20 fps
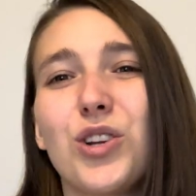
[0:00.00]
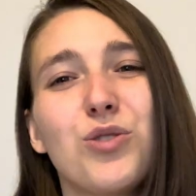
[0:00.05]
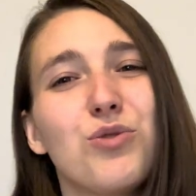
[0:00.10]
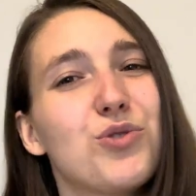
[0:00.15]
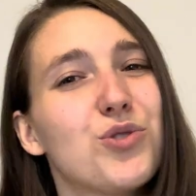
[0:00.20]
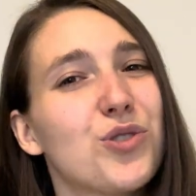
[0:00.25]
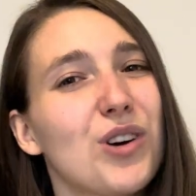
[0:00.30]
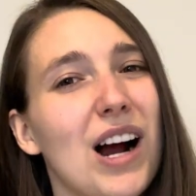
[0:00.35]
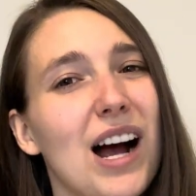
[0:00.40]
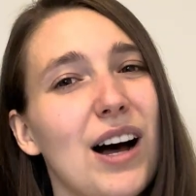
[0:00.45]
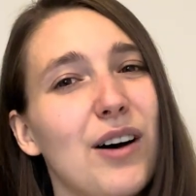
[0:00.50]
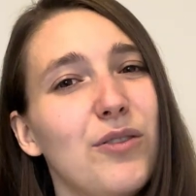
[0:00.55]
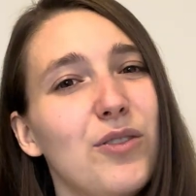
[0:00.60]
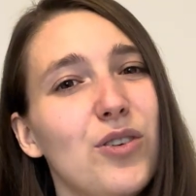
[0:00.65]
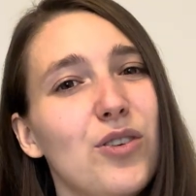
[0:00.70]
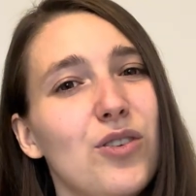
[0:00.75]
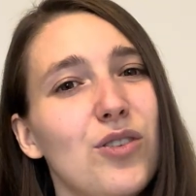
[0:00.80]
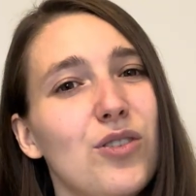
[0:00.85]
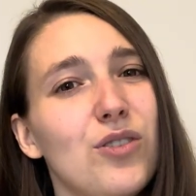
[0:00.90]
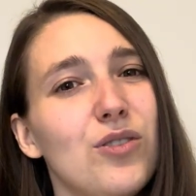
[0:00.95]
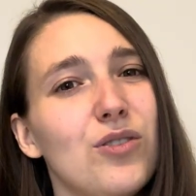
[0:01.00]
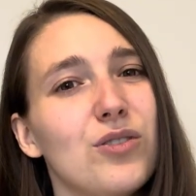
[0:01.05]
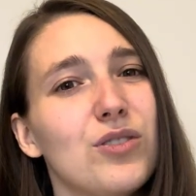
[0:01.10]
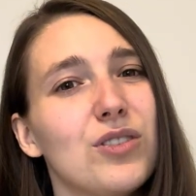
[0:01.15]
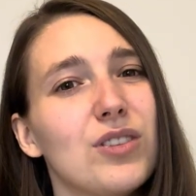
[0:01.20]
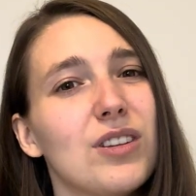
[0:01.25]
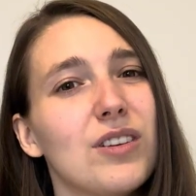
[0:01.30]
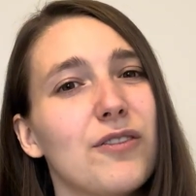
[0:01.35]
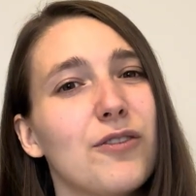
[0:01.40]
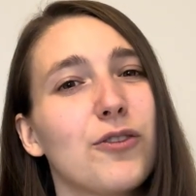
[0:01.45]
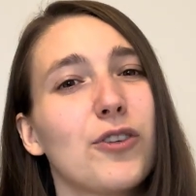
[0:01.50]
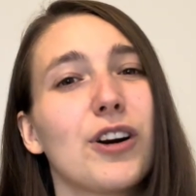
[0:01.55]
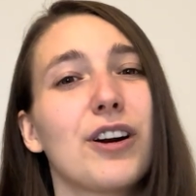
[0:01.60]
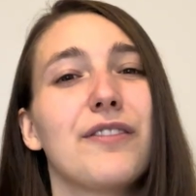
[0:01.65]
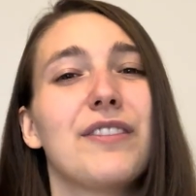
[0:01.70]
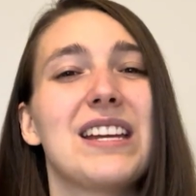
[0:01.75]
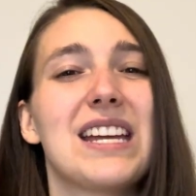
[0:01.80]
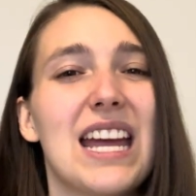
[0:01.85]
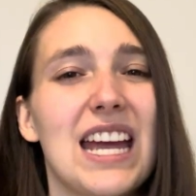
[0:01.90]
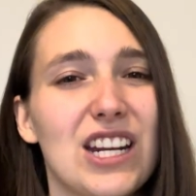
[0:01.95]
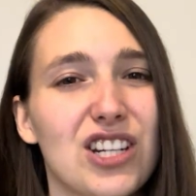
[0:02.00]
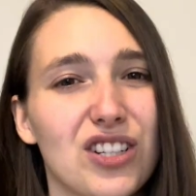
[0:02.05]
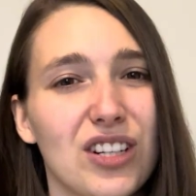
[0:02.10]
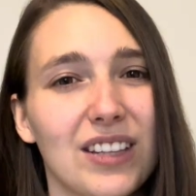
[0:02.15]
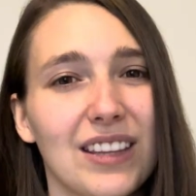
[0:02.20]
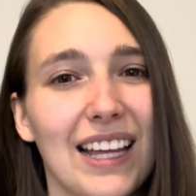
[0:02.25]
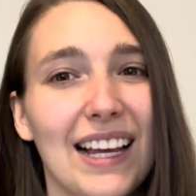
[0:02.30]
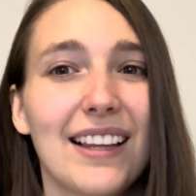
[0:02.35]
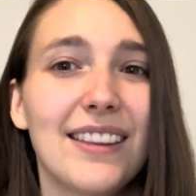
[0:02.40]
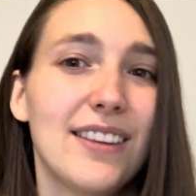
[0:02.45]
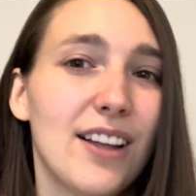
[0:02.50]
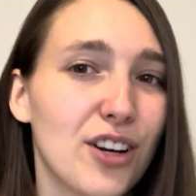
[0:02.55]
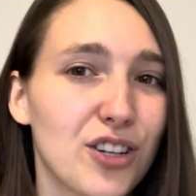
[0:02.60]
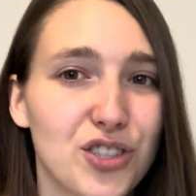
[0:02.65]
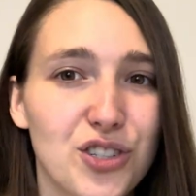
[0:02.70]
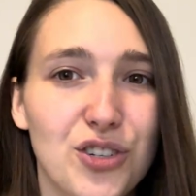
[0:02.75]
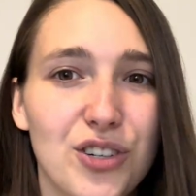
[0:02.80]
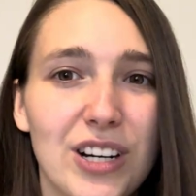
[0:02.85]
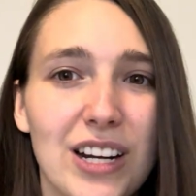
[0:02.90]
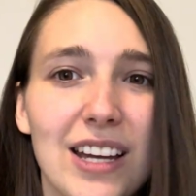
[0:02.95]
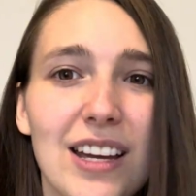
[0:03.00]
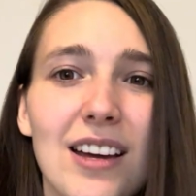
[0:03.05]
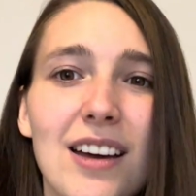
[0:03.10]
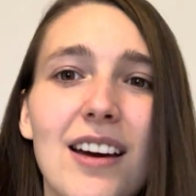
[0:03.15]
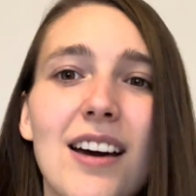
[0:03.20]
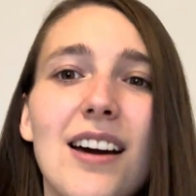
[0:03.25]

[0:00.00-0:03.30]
travel for a vacation, like luxury.